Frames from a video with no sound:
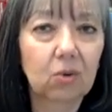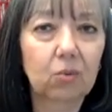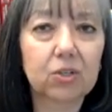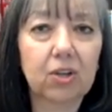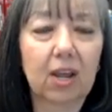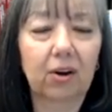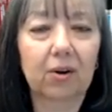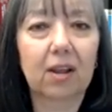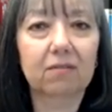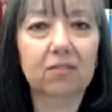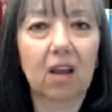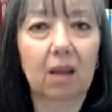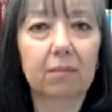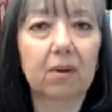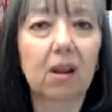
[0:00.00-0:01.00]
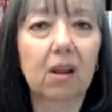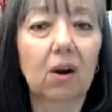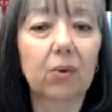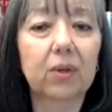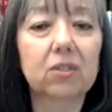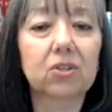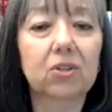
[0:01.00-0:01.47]
which I don't have time to
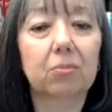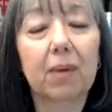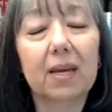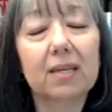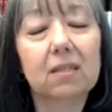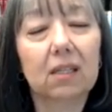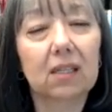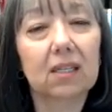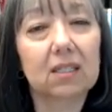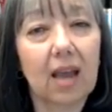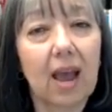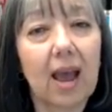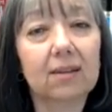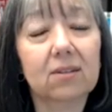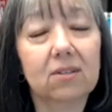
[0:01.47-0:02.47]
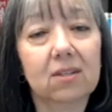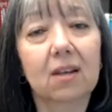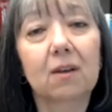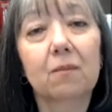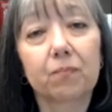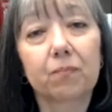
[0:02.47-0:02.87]
go into, basically tax